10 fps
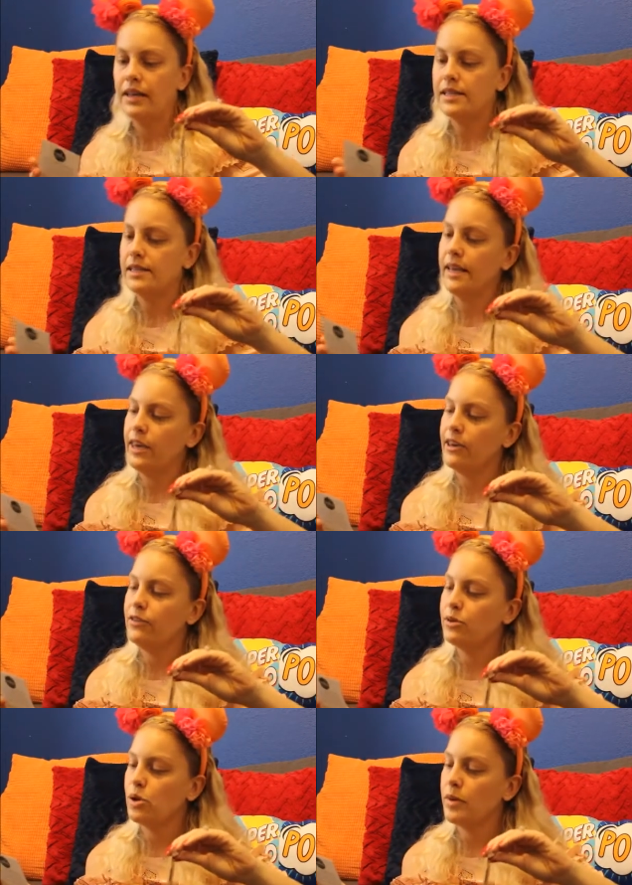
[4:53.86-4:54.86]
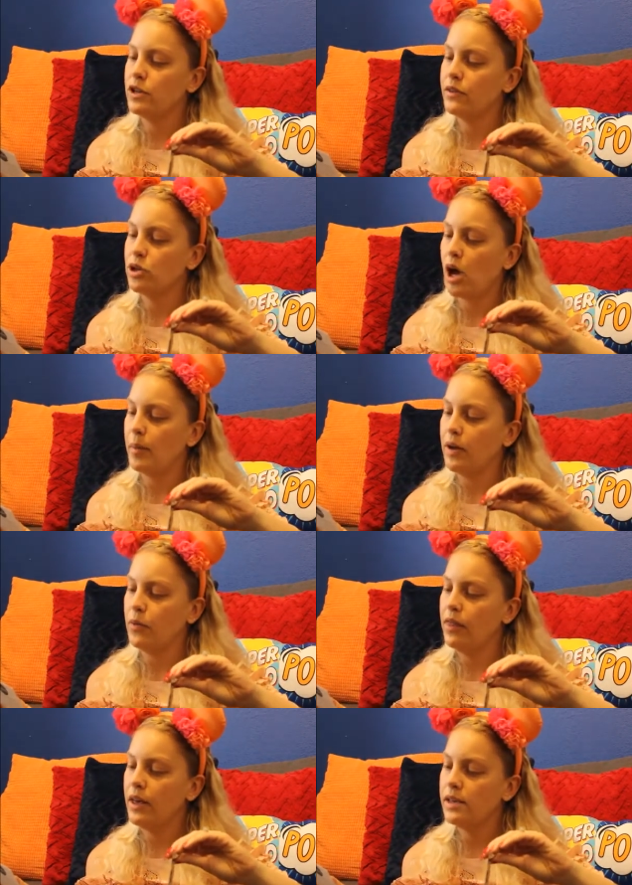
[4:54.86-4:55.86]
So thank you so much for shopping
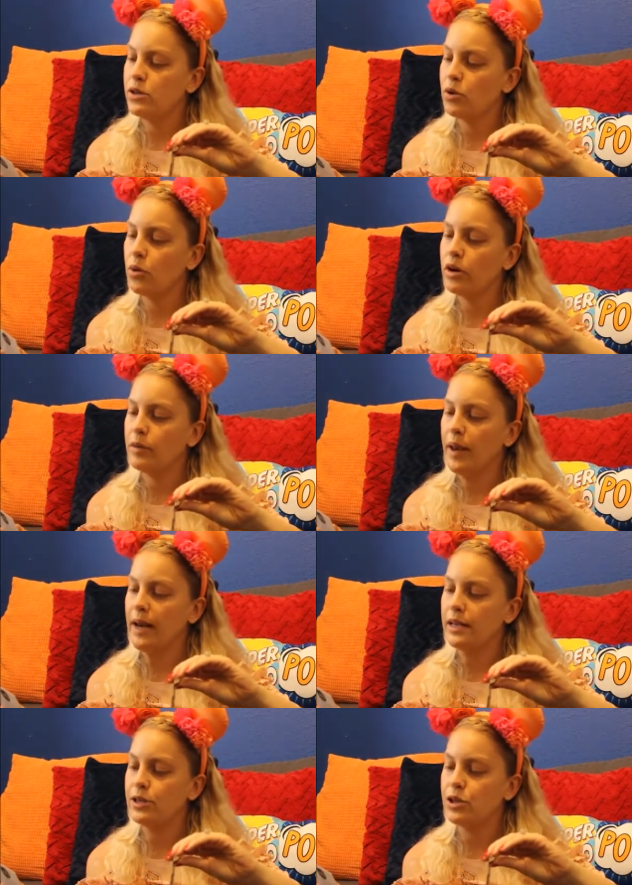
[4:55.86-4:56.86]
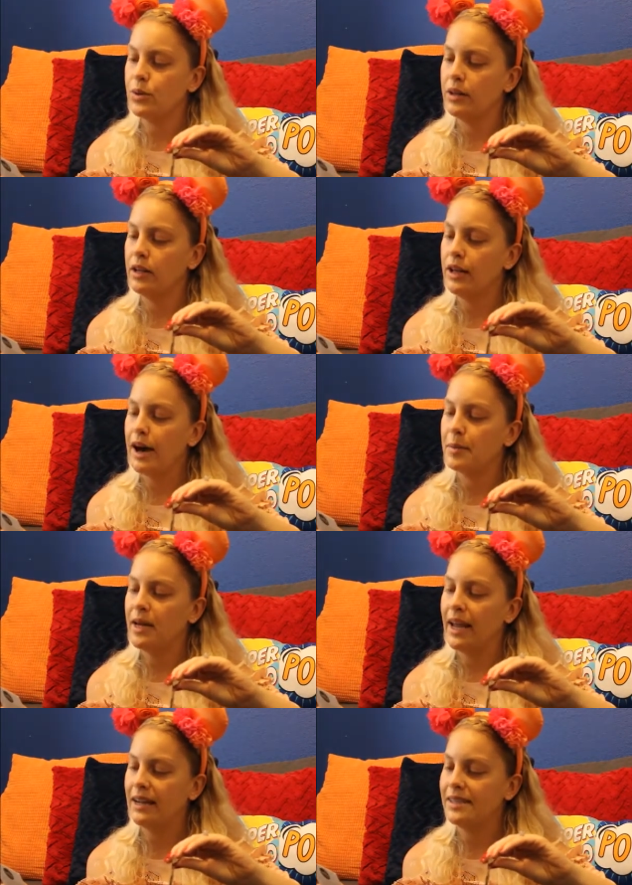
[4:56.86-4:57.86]
with us. Your order made us do a little happy
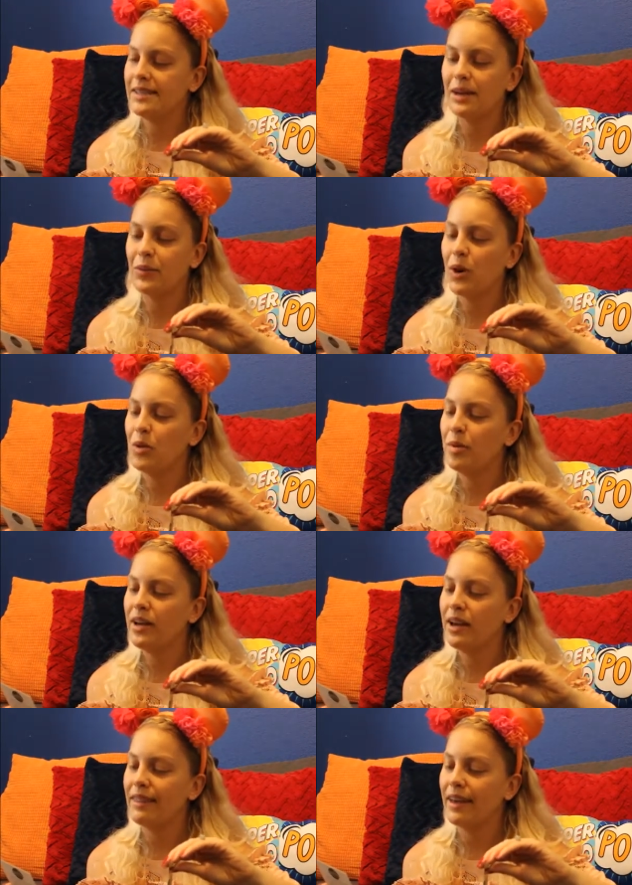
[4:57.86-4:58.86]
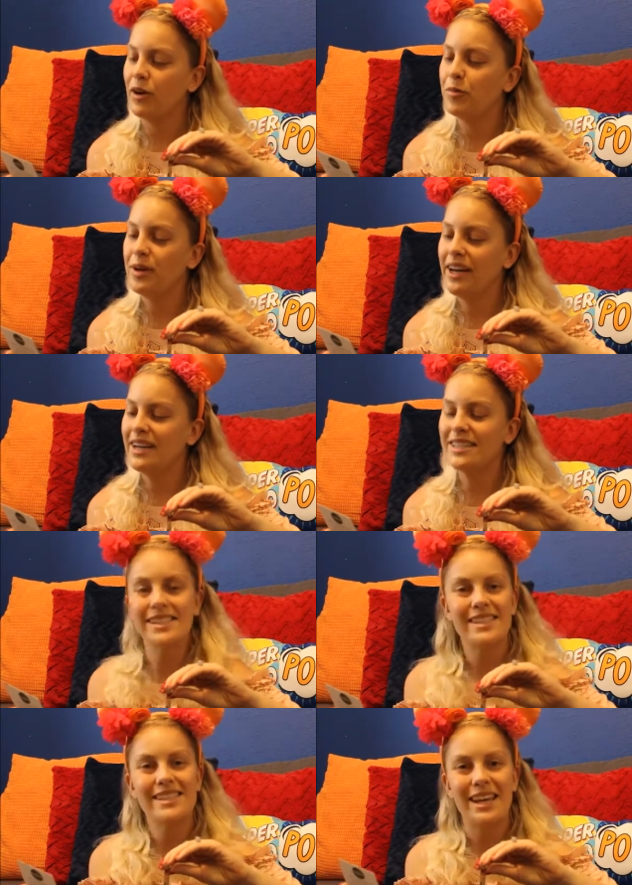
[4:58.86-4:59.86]
dance and we're hoping that opening it
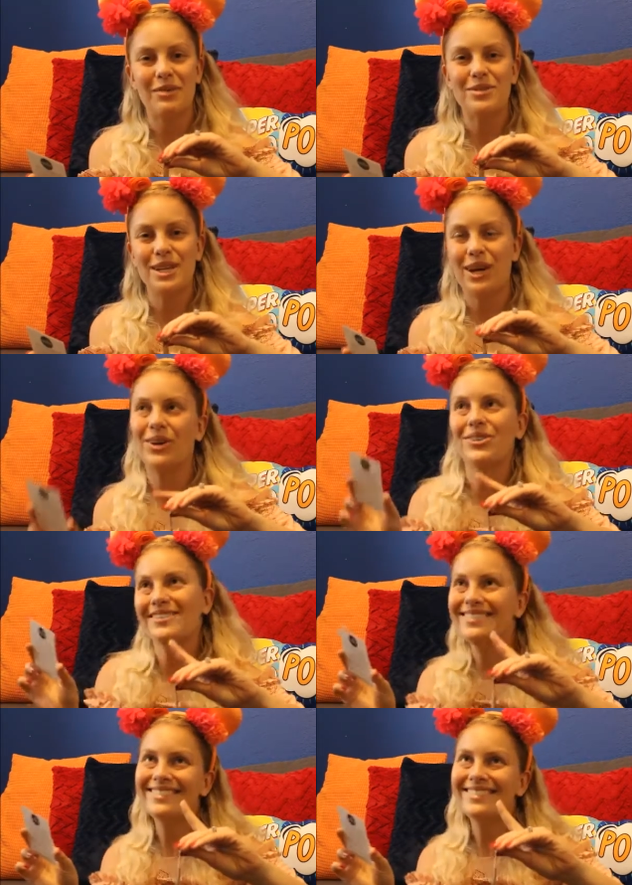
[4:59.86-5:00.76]
does the same to you.